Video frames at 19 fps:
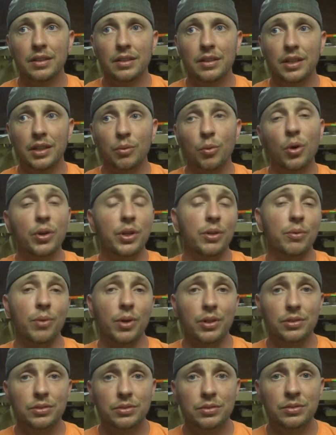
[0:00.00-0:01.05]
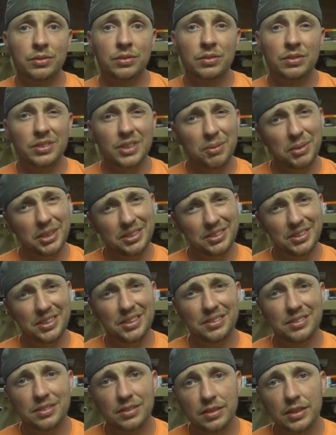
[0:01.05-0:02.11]
it won't get worse. Does that make
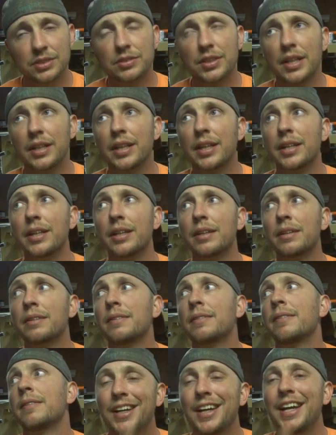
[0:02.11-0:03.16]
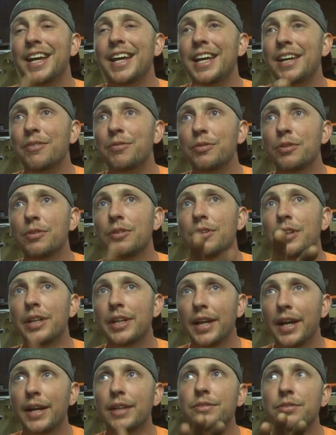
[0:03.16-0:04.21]
sense? Let's try that again. If you can
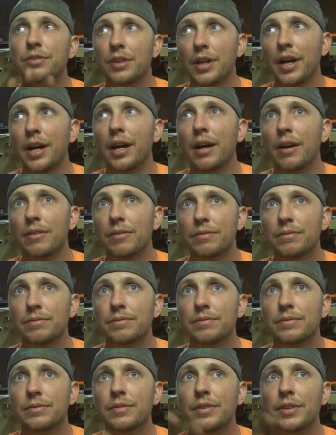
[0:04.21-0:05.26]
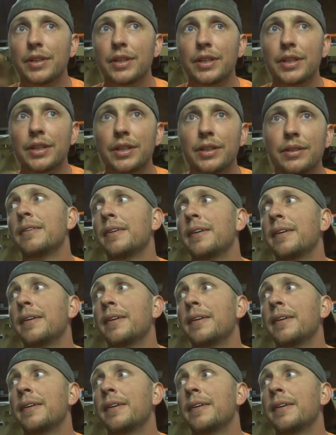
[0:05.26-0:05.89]
cancel out no,